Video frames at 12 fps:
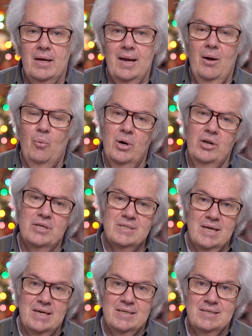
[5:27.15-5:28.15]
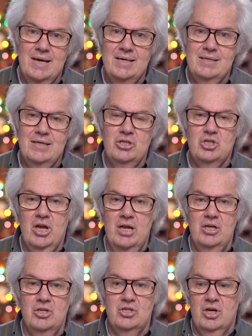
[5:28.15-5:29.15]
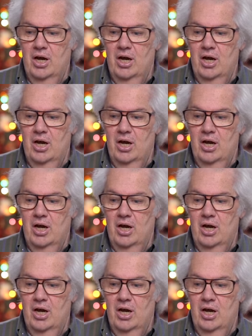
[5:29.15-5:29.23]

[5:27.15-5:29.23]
Now, one of the settings I did change,